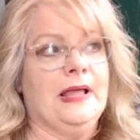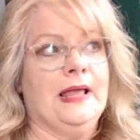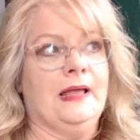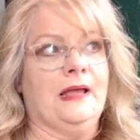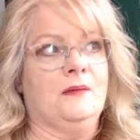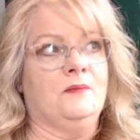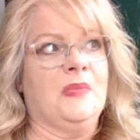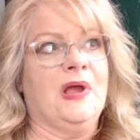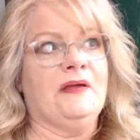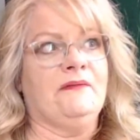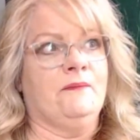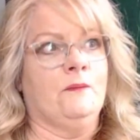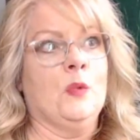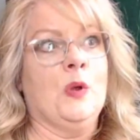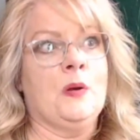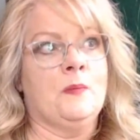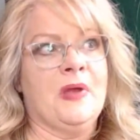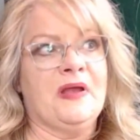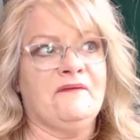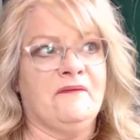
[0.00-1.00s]
And
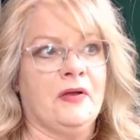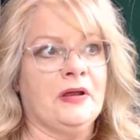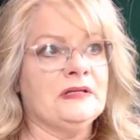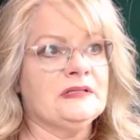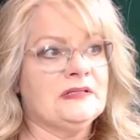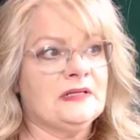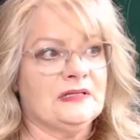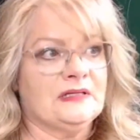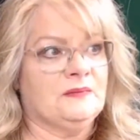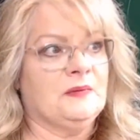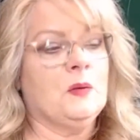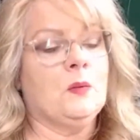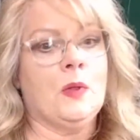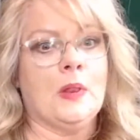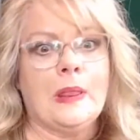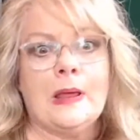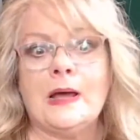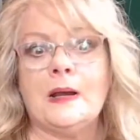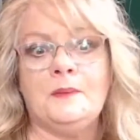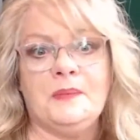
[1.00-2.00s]
one of my friends says to me, well,
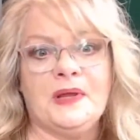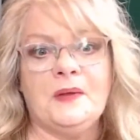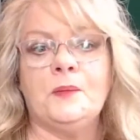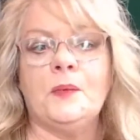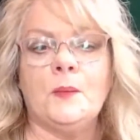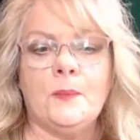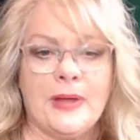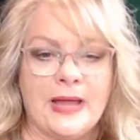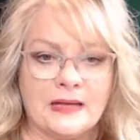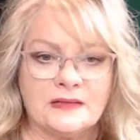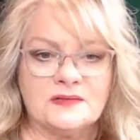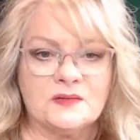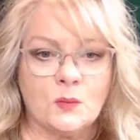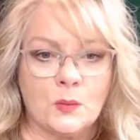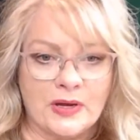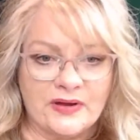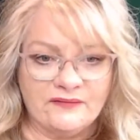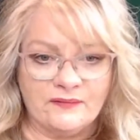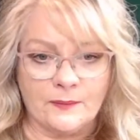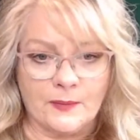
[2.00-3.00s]
a lot of people pass
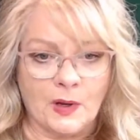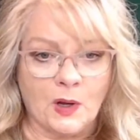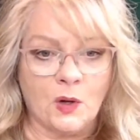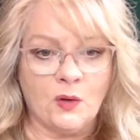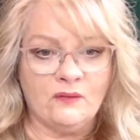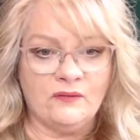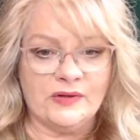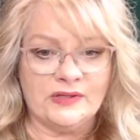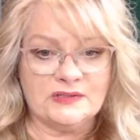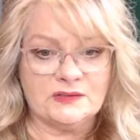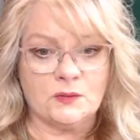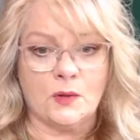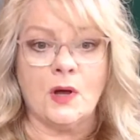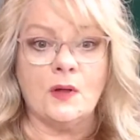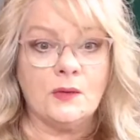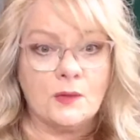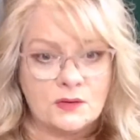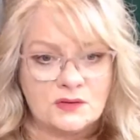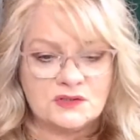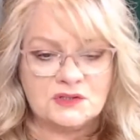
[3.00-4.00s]
away from COVID, so
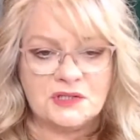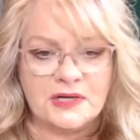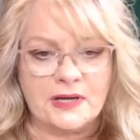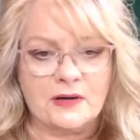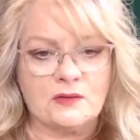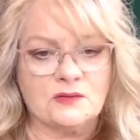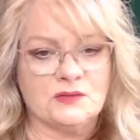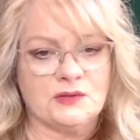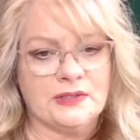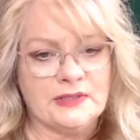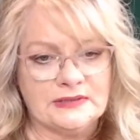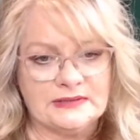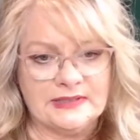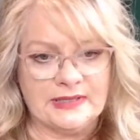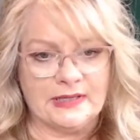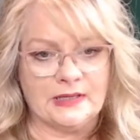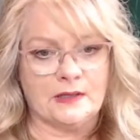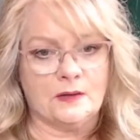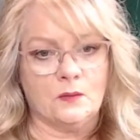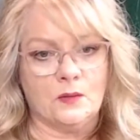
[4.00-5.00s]
all those channels are getting
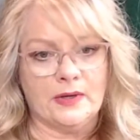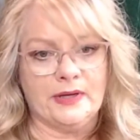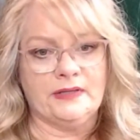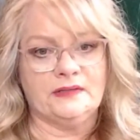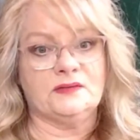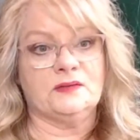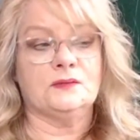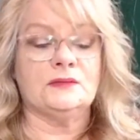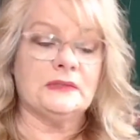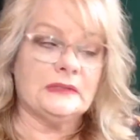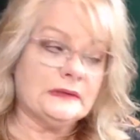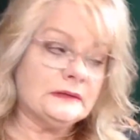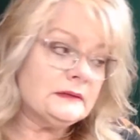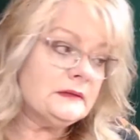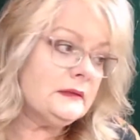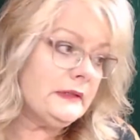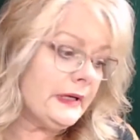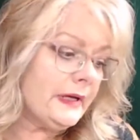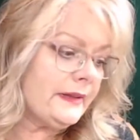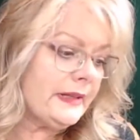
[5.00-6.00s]
taken away. So I was like,
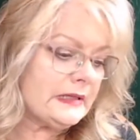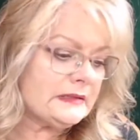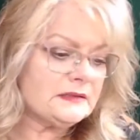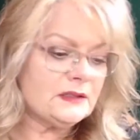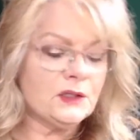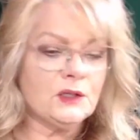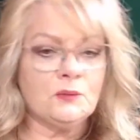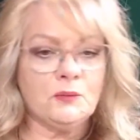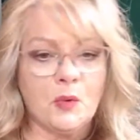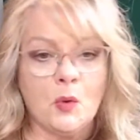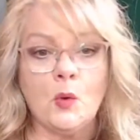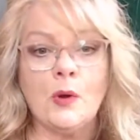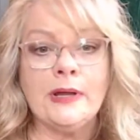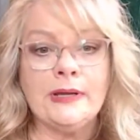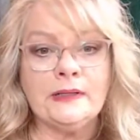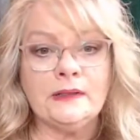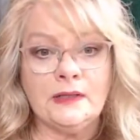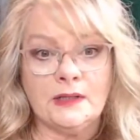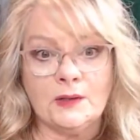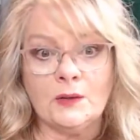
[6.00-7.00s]
oh, yeah, that's a good
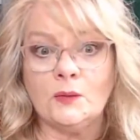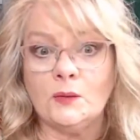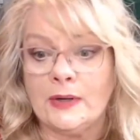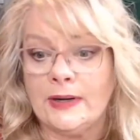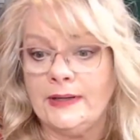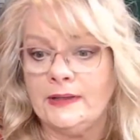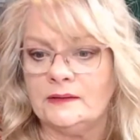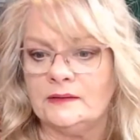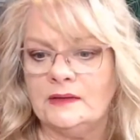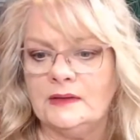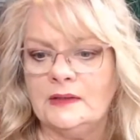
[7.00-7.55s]
point, right?